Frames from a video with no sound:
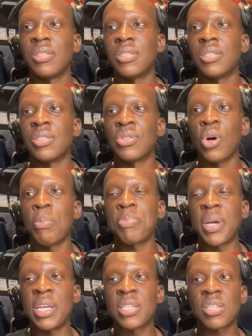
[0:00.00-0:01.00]
He's got
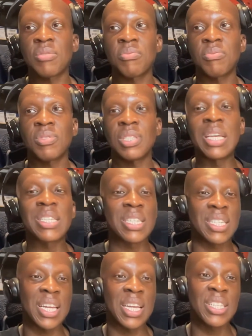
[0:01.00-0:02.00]
pace. It's
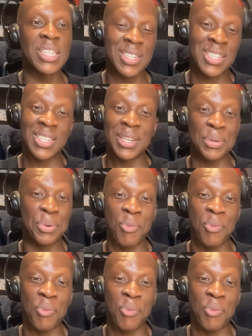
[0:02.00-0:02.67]
essentially a cynical